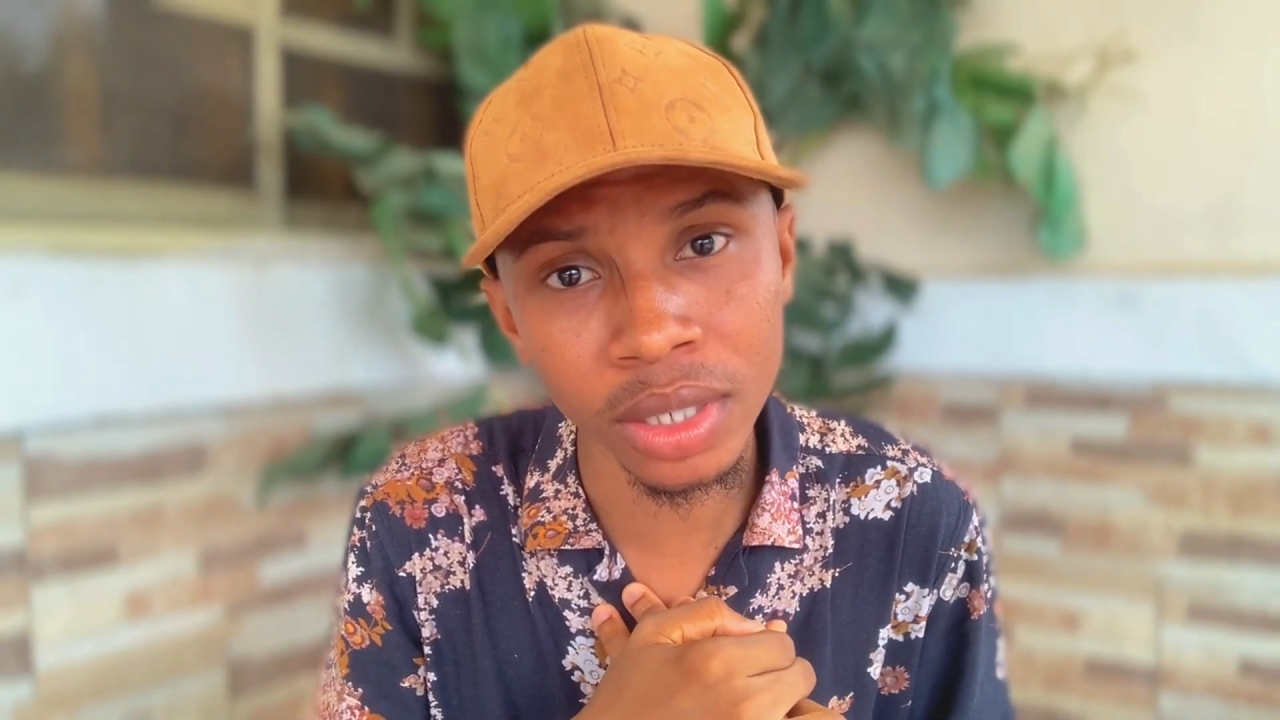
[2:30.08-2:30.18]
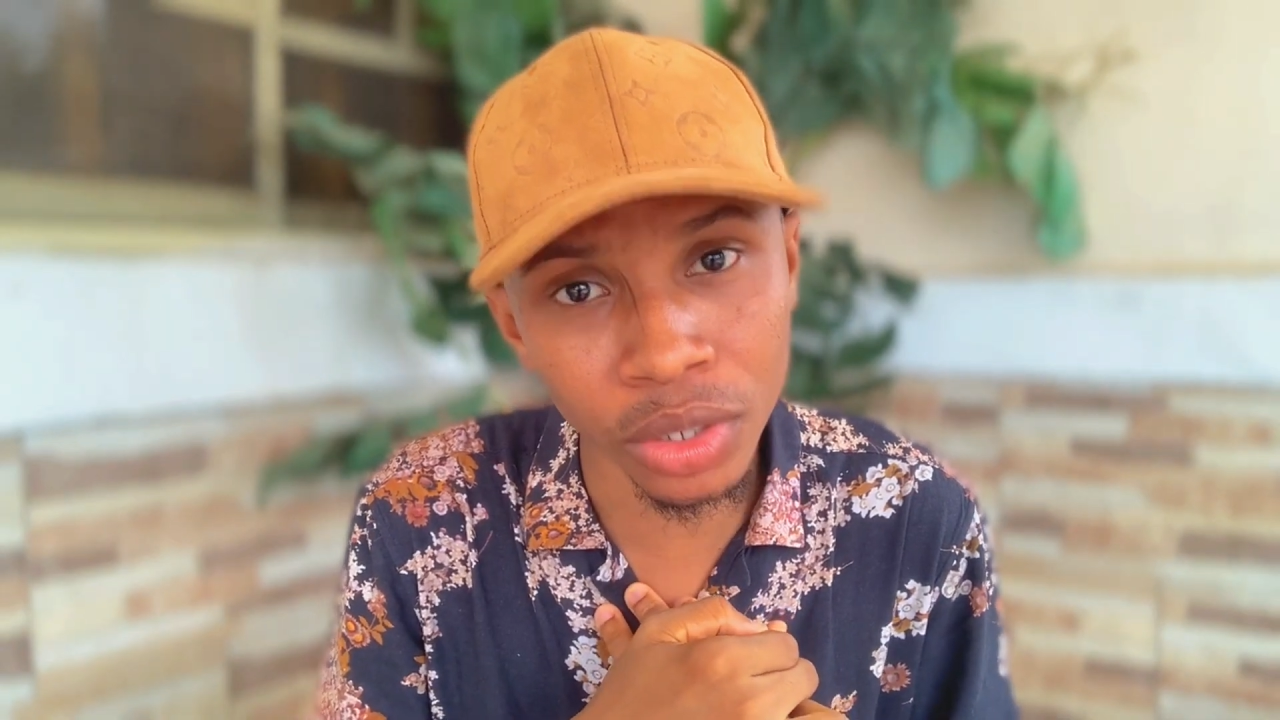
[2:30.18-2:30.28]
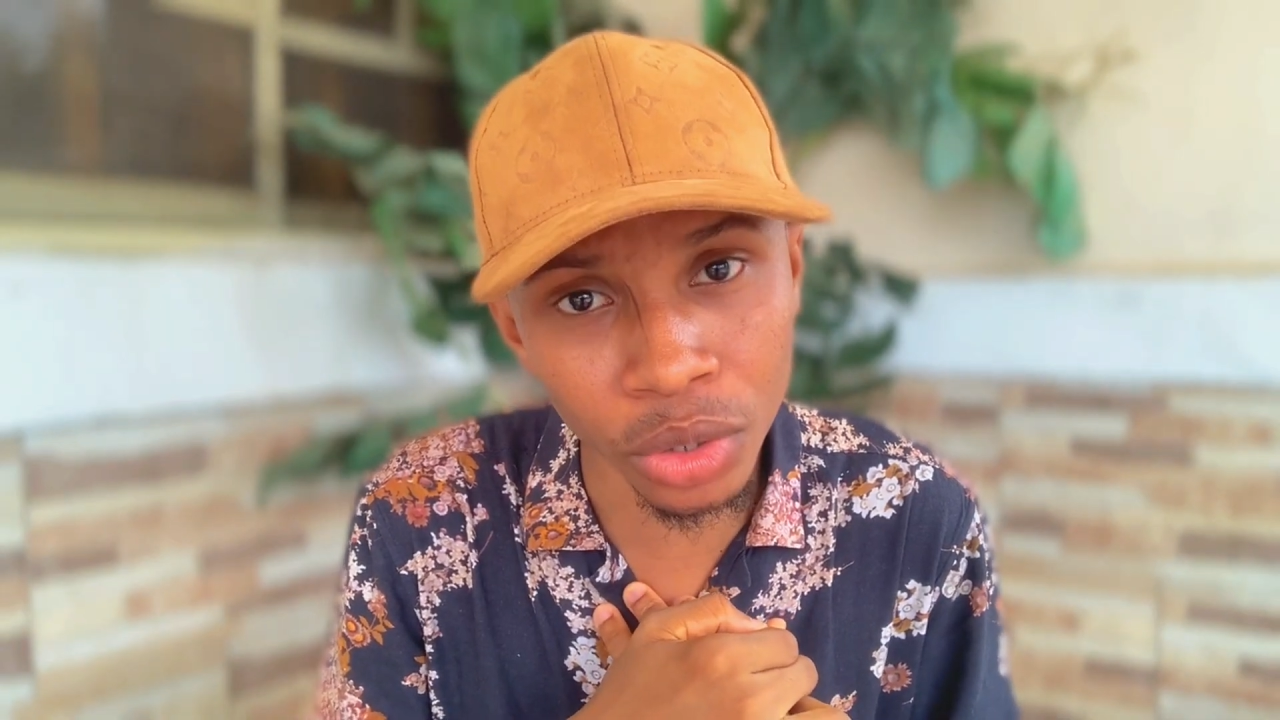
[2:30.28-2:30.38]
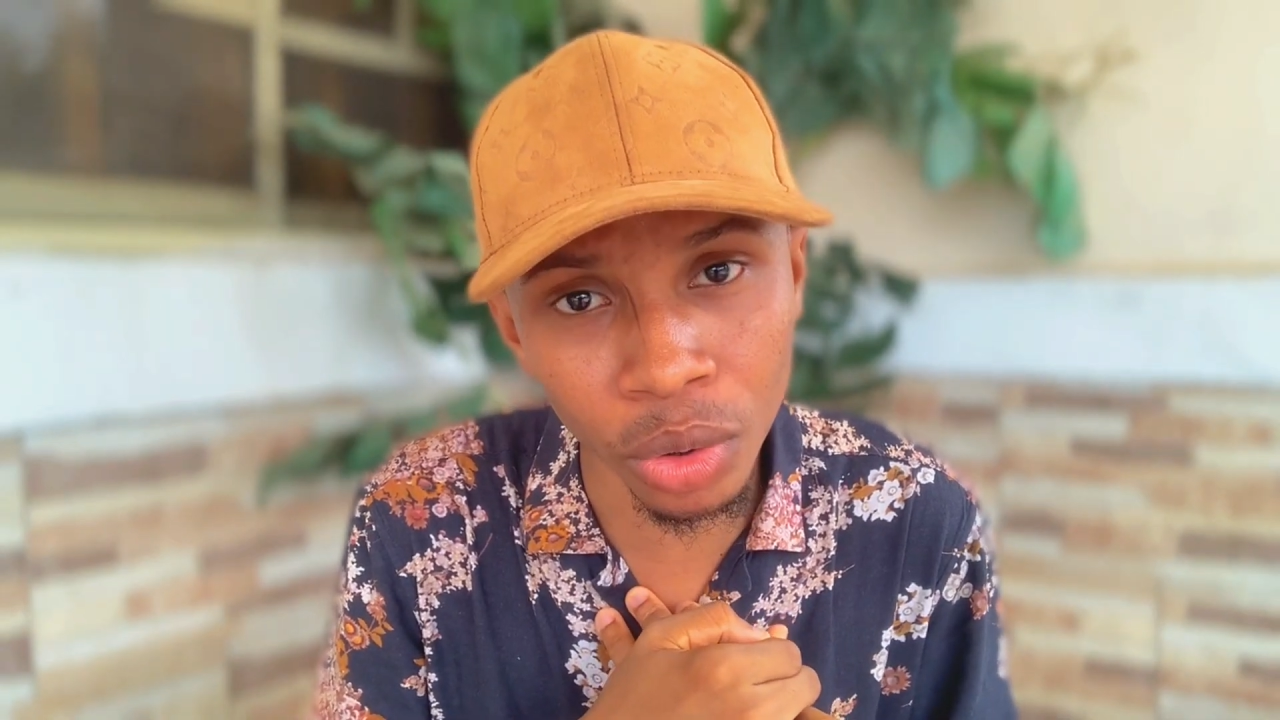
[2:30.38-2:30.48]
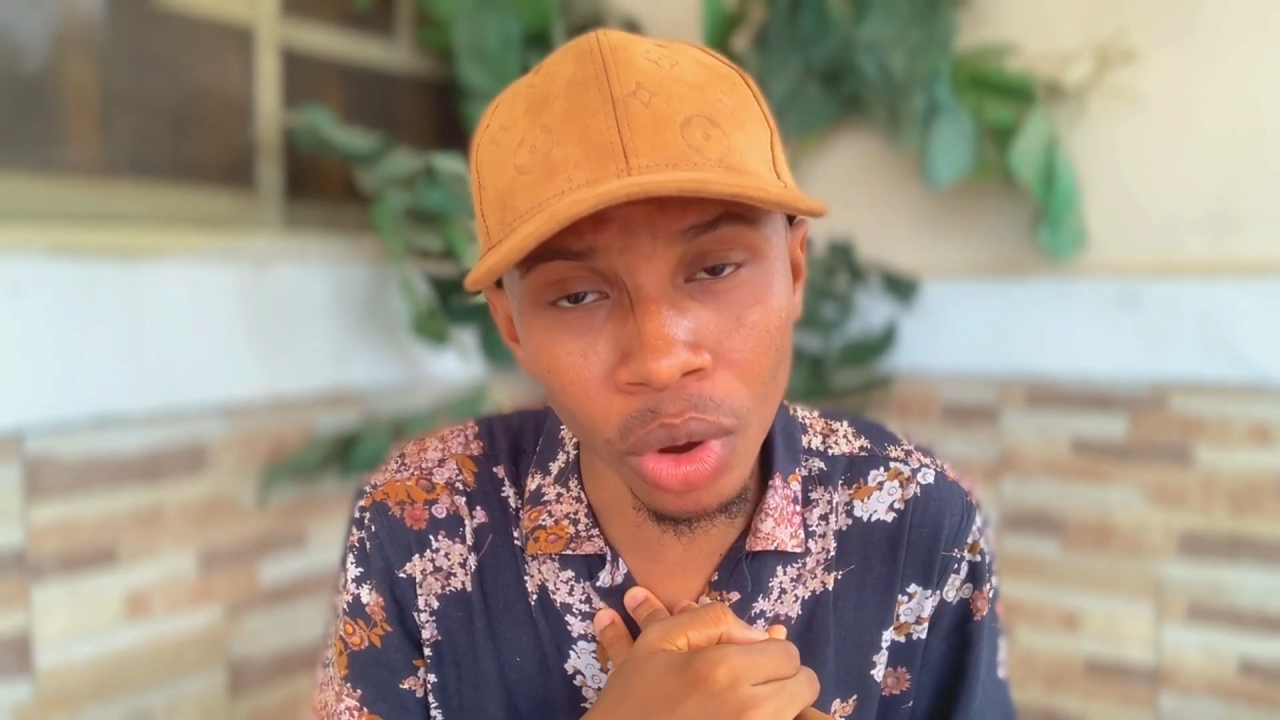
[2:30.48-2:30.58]

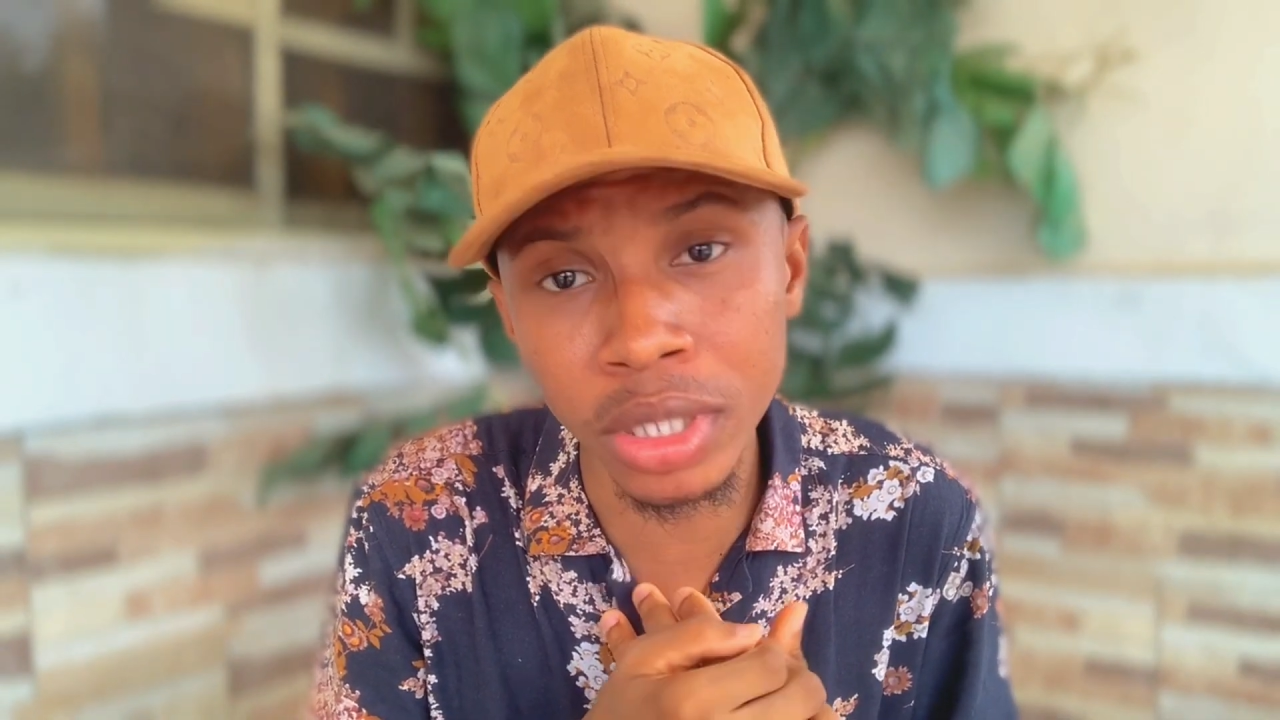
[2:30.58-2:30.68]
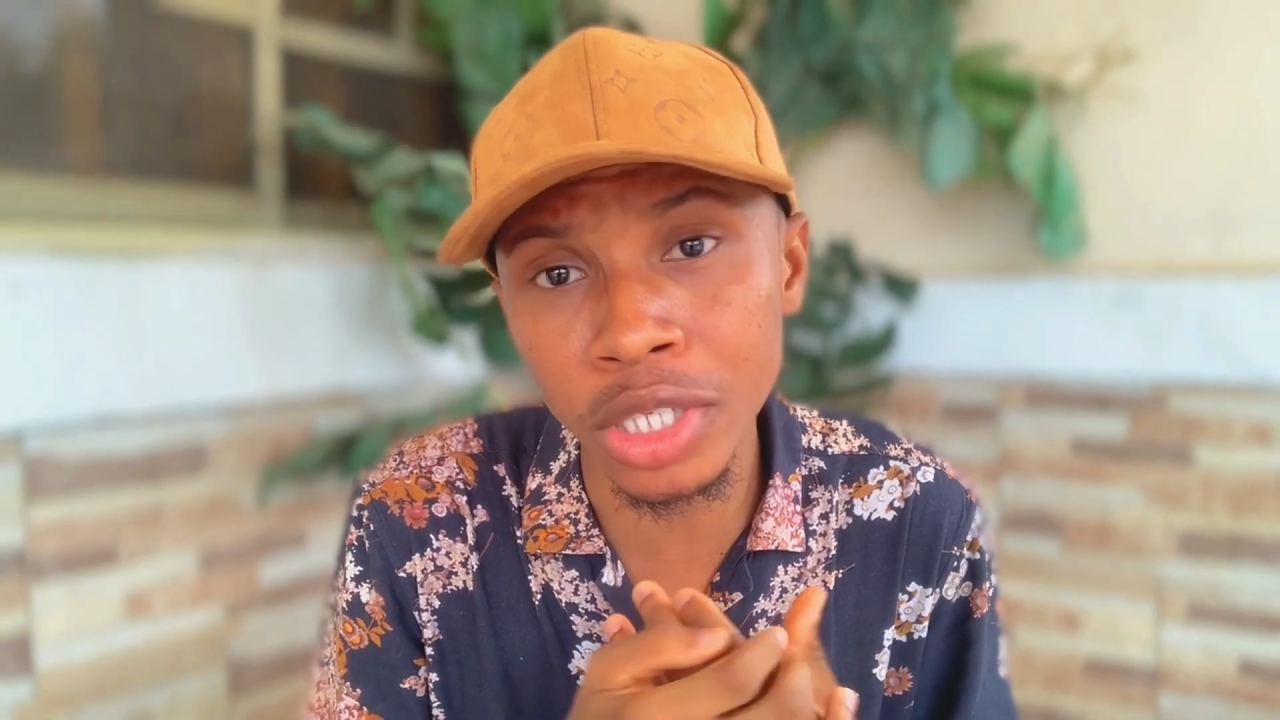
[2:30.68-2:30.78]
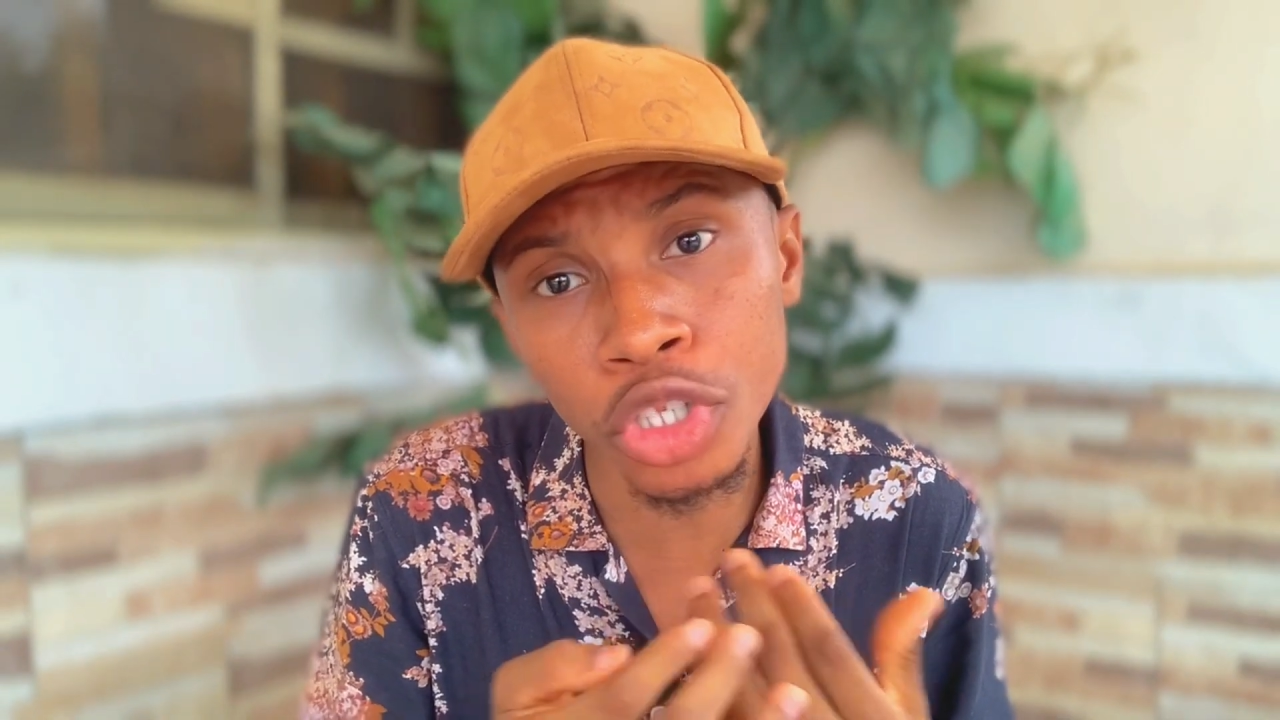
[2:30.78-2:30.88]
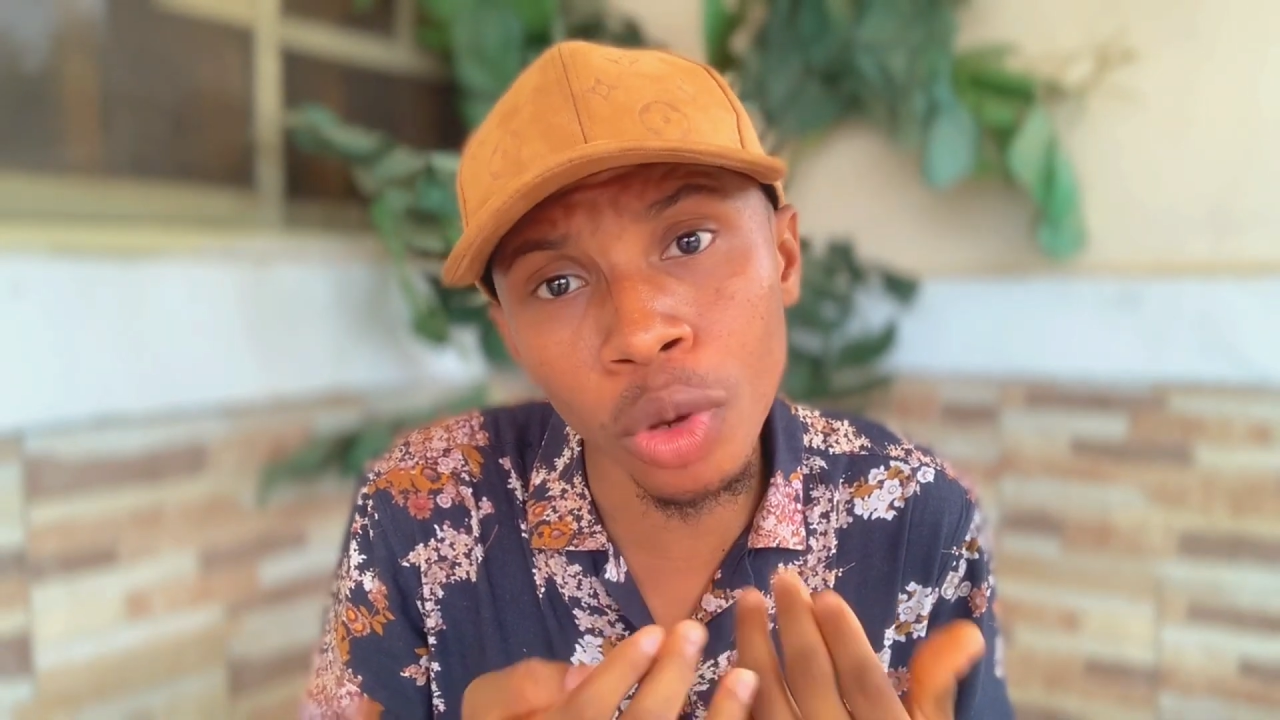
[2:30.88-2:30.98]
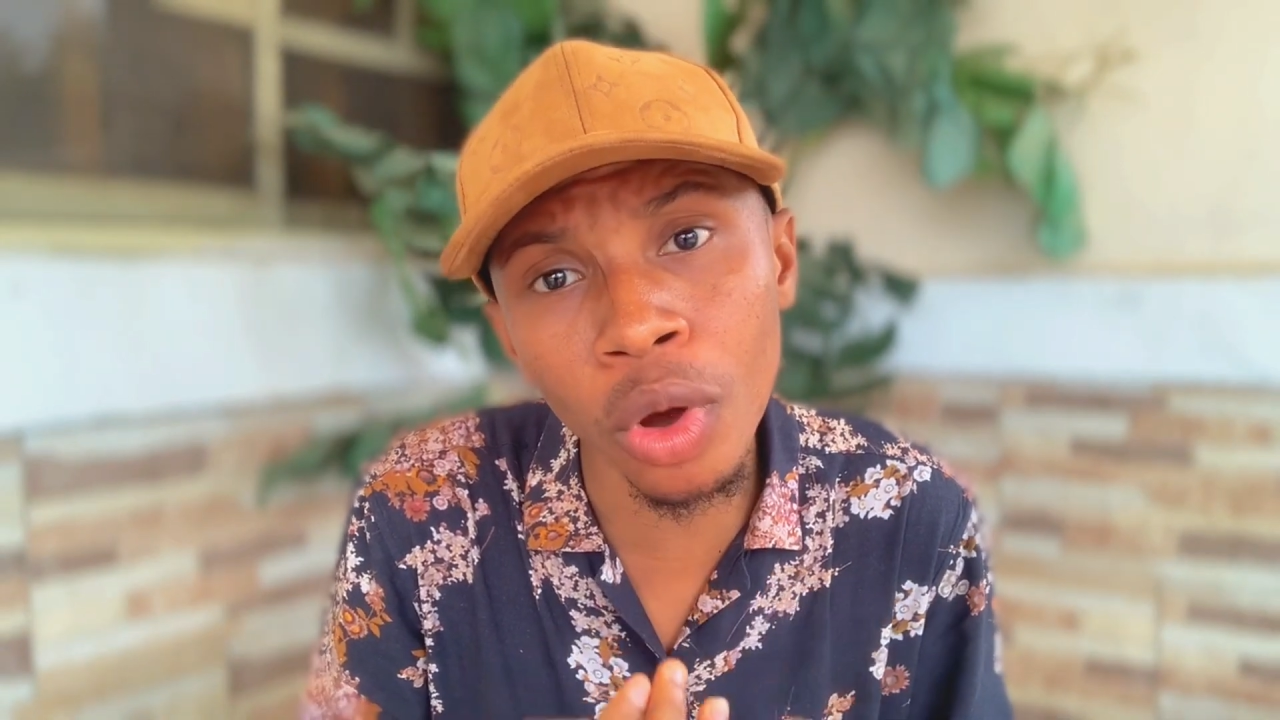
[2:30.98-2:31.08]
until
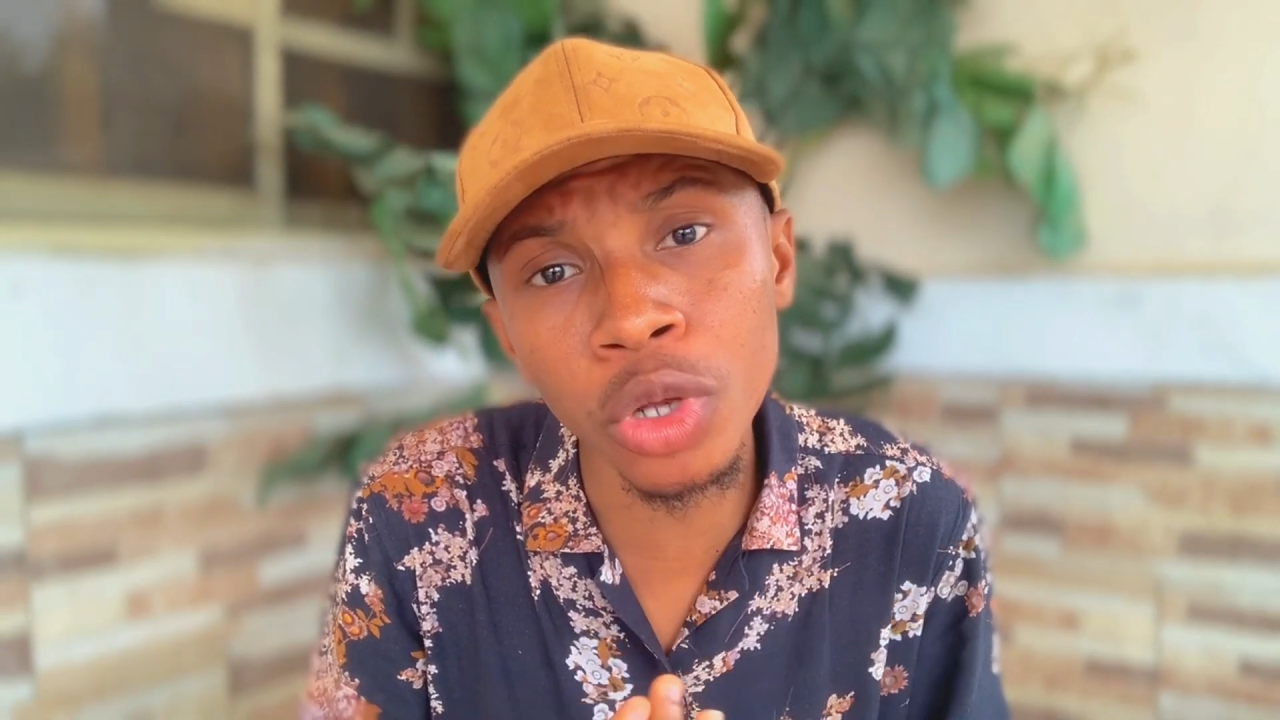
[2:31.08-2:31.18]
someone